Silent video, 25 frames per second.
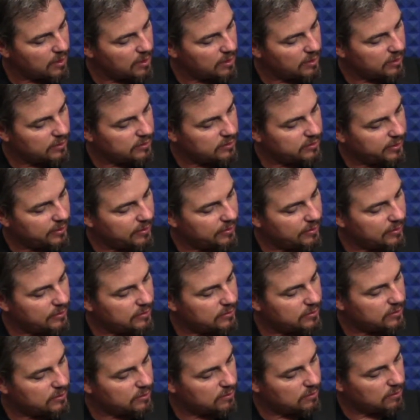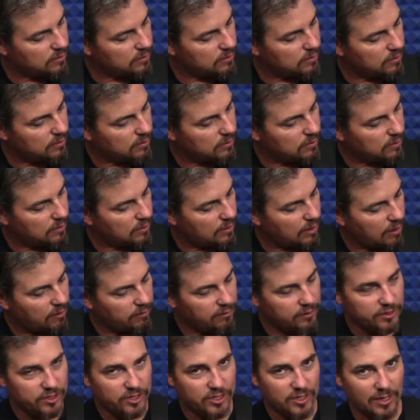You see this called
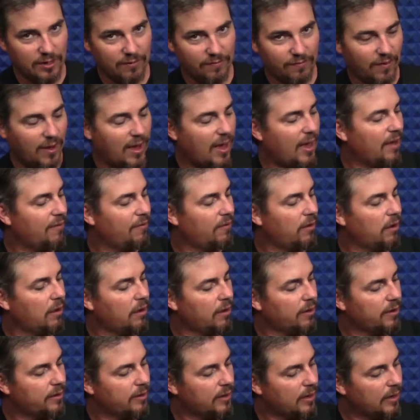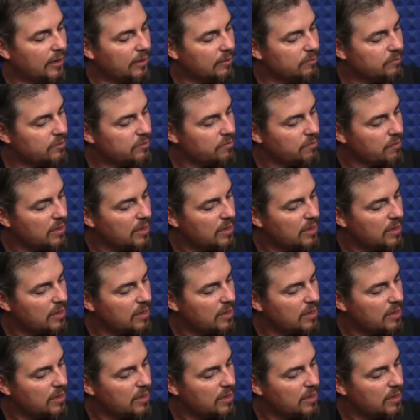a G5 a lot of times.